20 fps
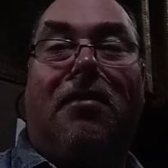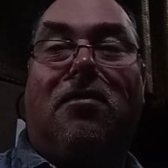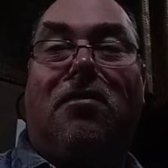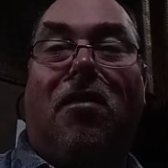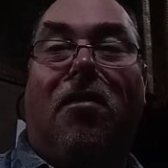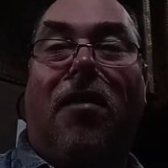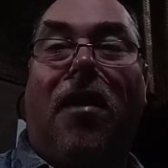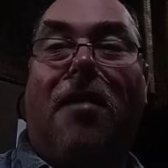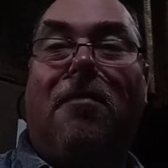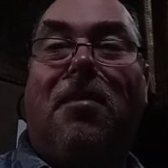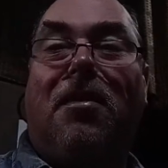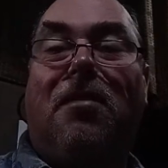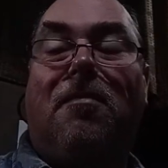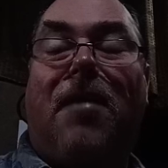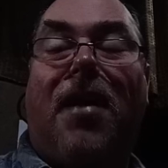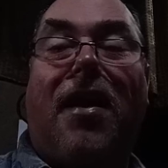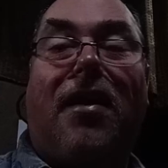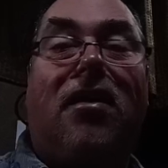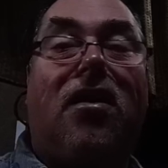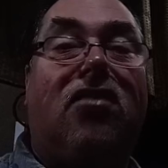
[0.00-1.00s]
So I'm on the
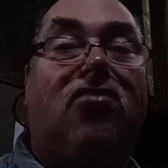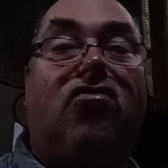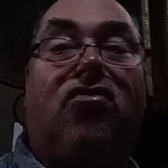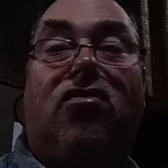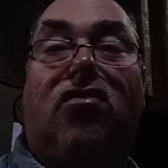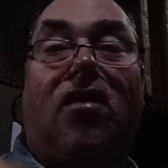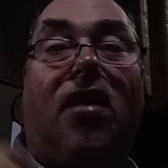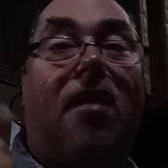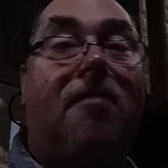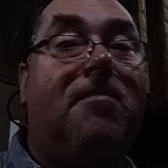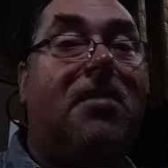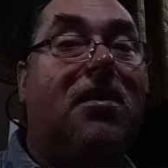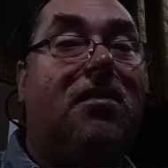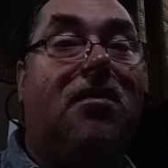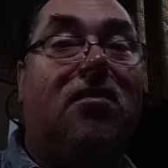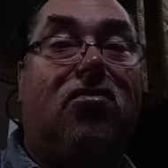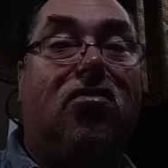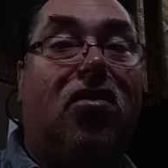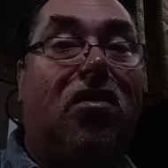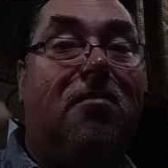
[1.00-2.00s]
backcountry. So that means
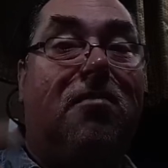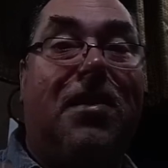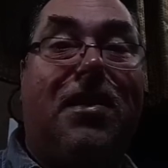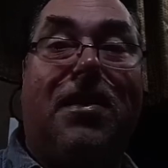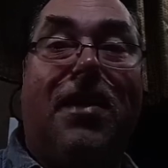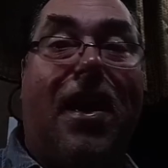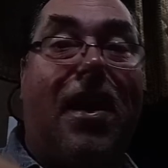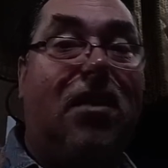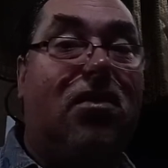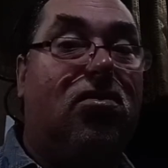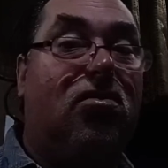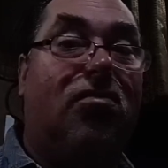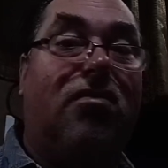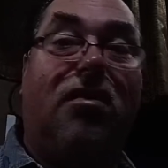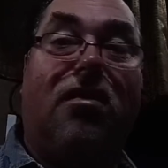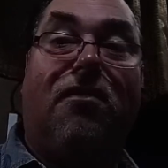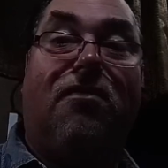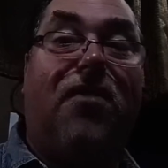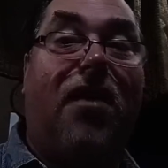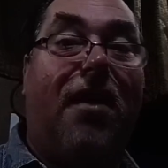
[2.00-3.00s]
it's going to be an
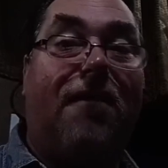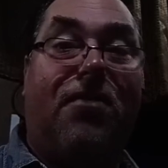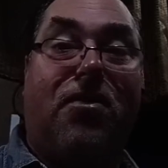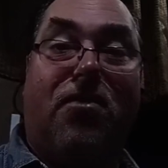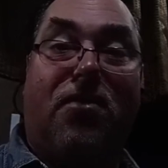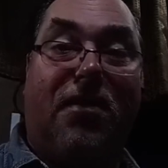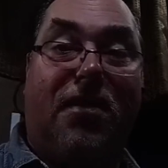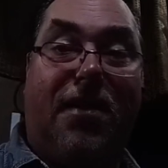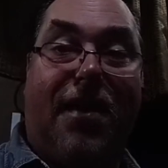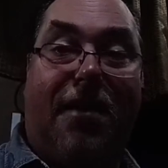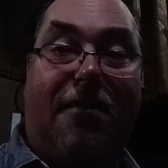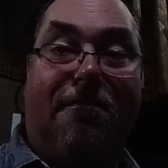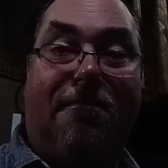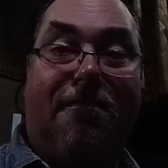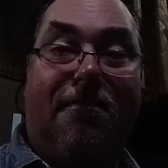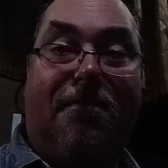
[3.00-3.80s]
8:30 to 5:30 day.